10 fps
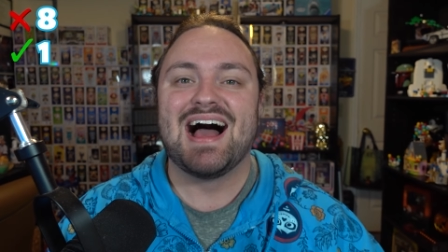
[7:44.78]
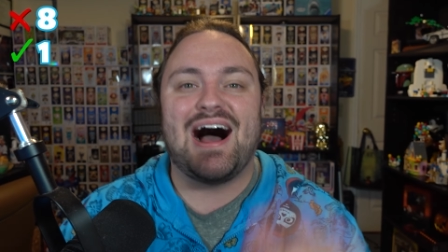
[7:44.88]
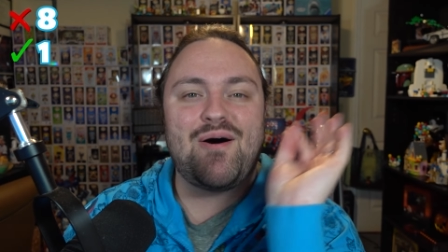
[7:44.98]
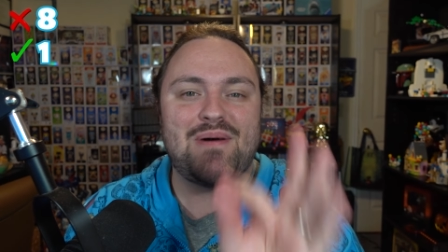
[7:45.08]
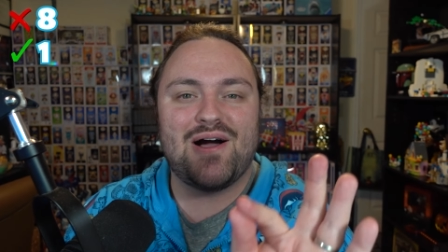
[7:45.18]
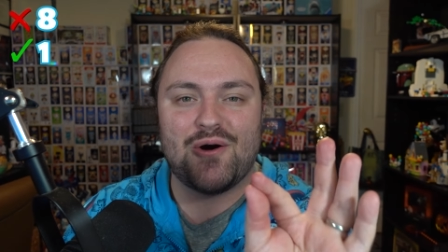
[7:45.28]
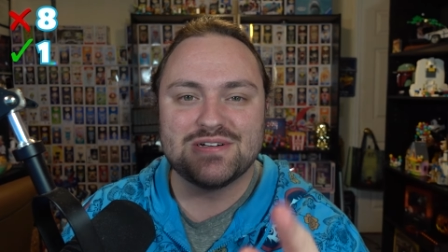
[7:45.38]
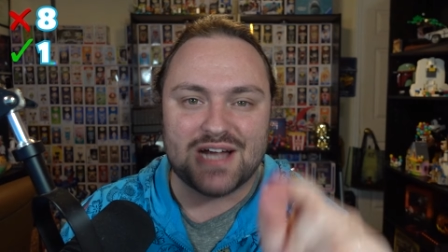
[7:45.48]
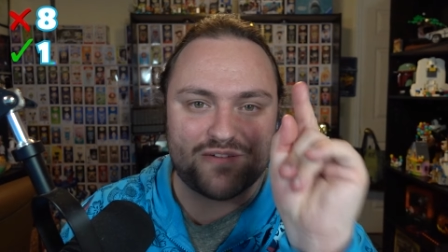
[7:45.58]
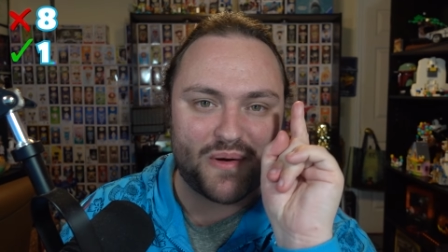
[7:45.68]
How am I
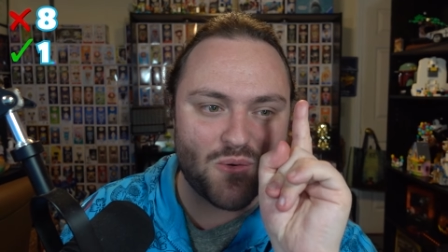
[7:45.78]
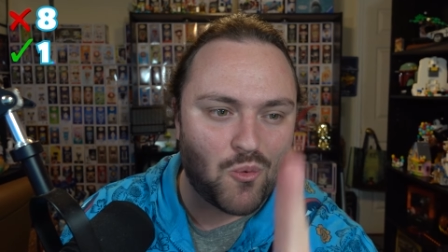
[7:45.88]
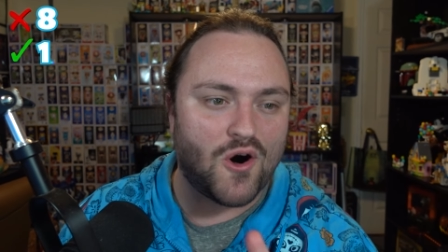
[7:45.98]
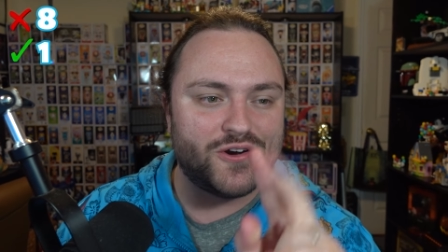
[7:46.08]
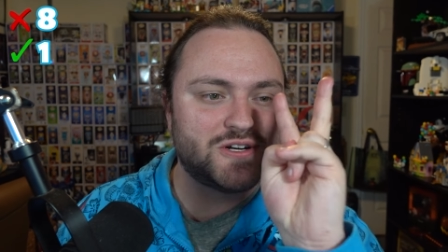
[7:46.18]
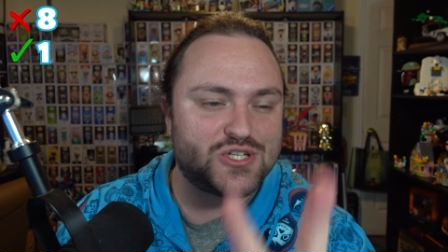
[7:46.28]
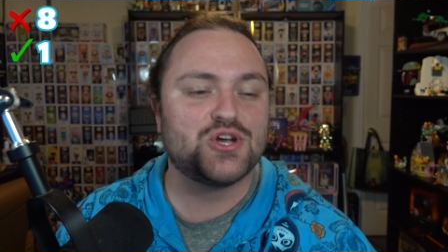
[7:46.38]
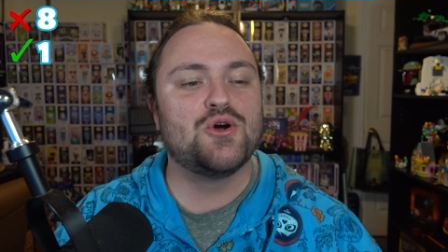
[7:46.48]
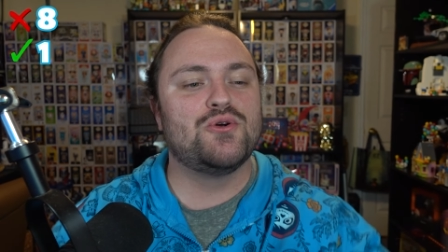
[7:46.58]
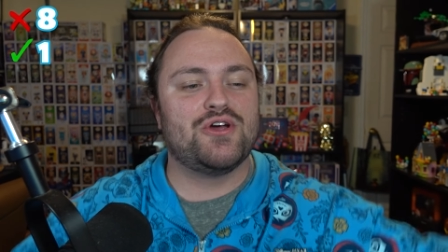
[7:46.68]
always off by one or
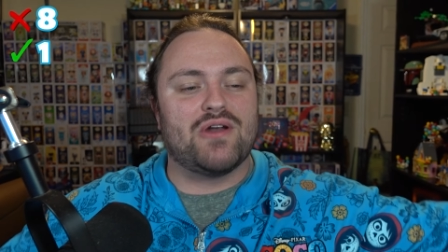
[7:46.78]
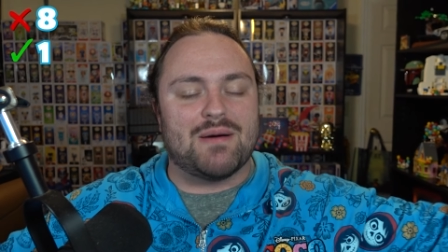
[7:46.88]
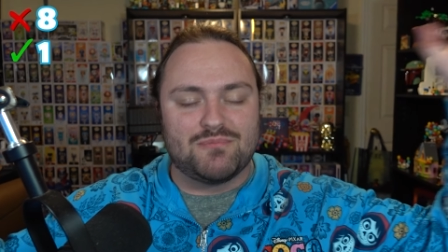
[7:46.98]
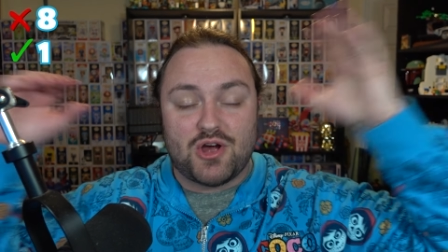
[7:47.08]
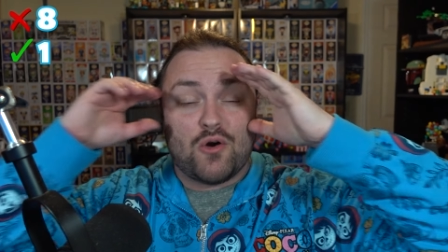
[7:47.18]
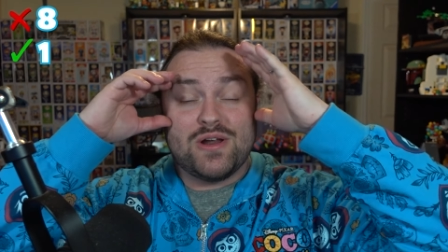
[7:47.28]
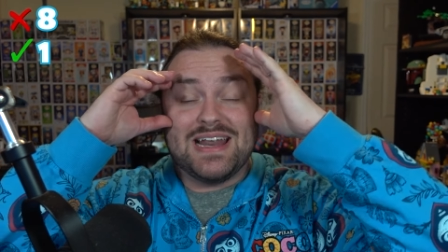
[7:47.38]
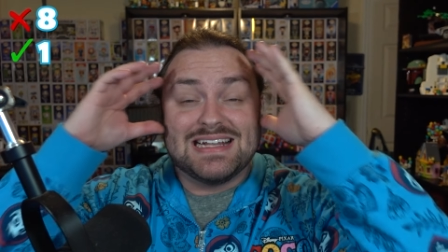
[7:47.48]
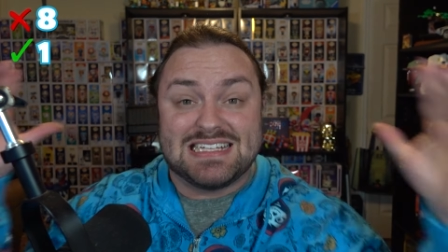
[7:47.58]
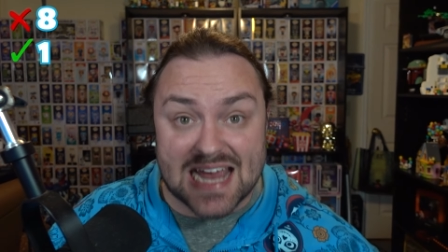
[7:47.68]
two, dude? I'm going
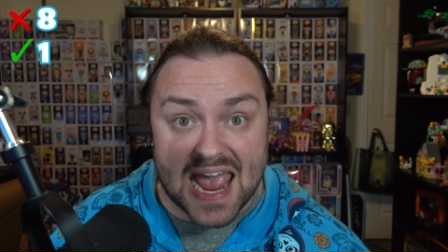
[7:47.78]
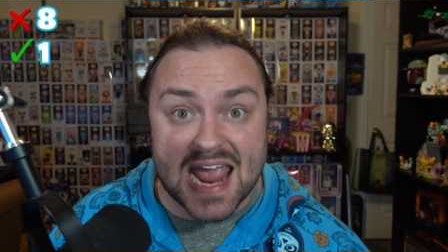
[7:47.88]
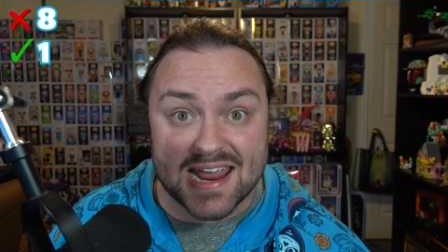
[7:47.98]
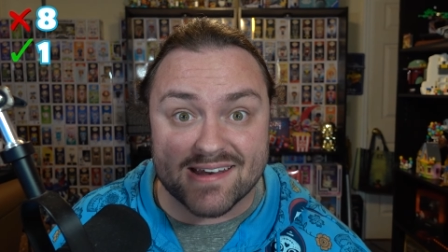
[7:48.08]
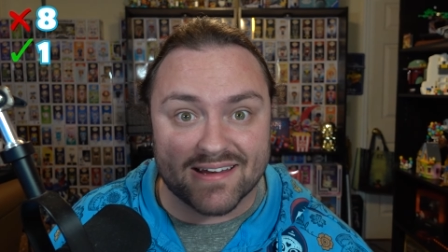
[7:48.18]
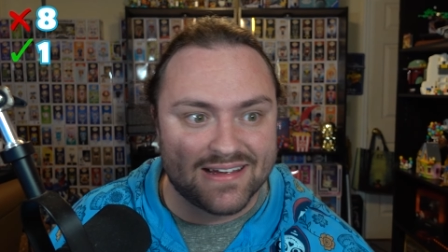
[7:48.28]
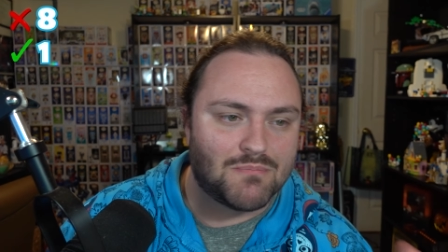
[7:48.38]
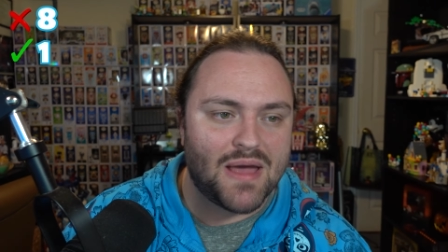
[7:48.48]
insane.